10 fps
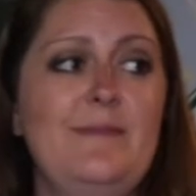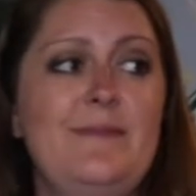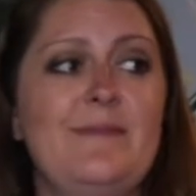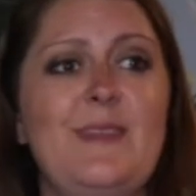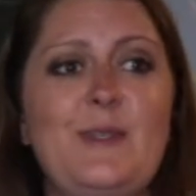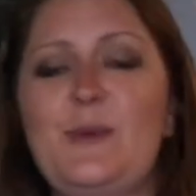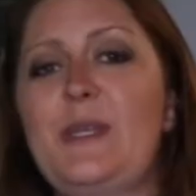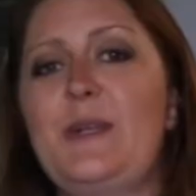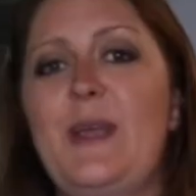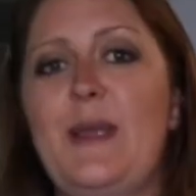these are really
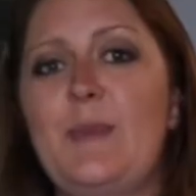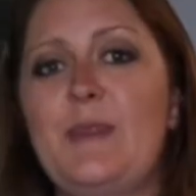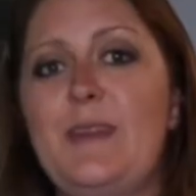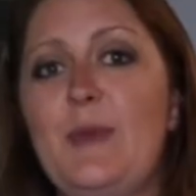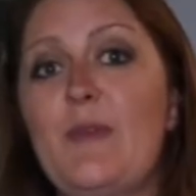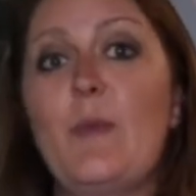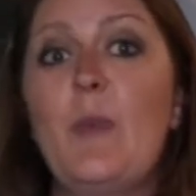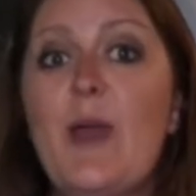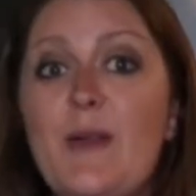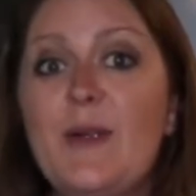great, but they'd be even
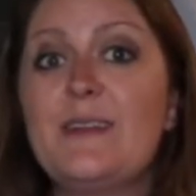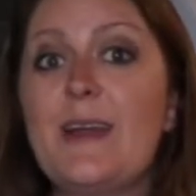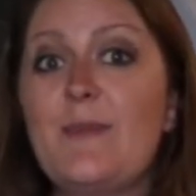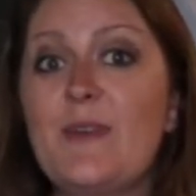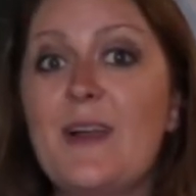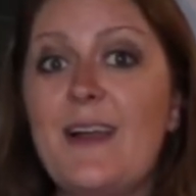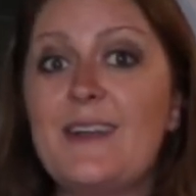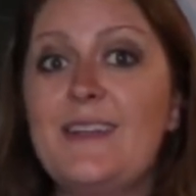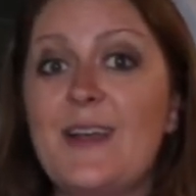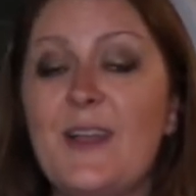better on top of a
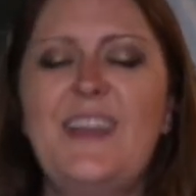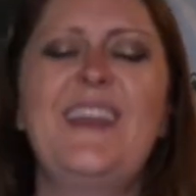cocktail.